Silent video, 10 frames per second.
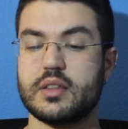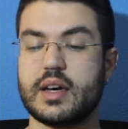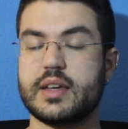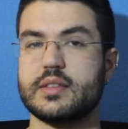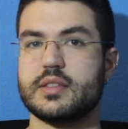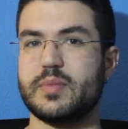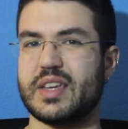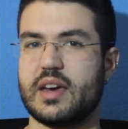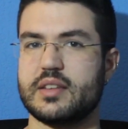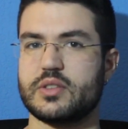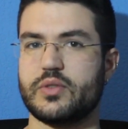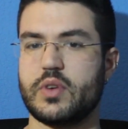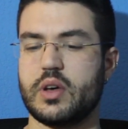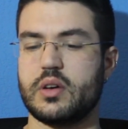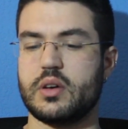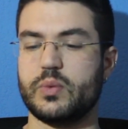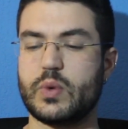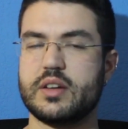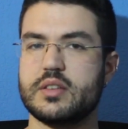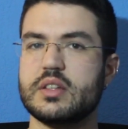that is, the mechanics of
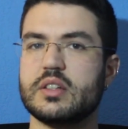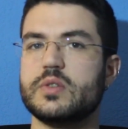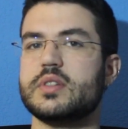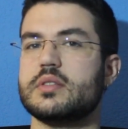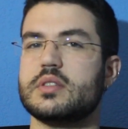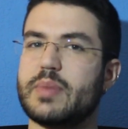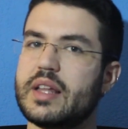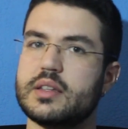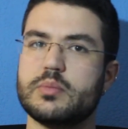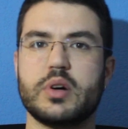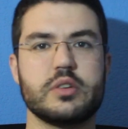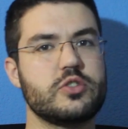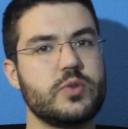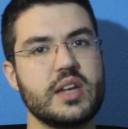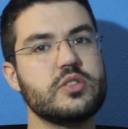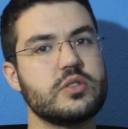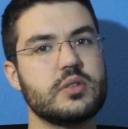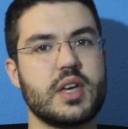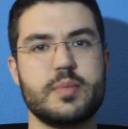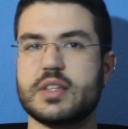writing, including spelling,
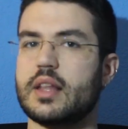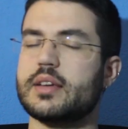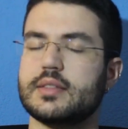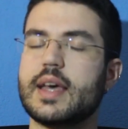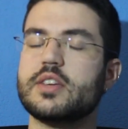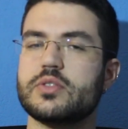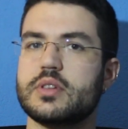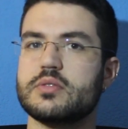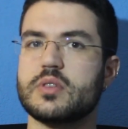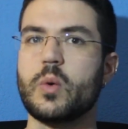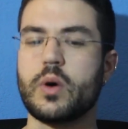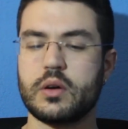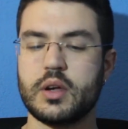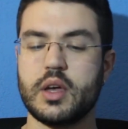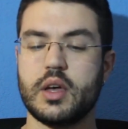punctuation, capitalization, and so on,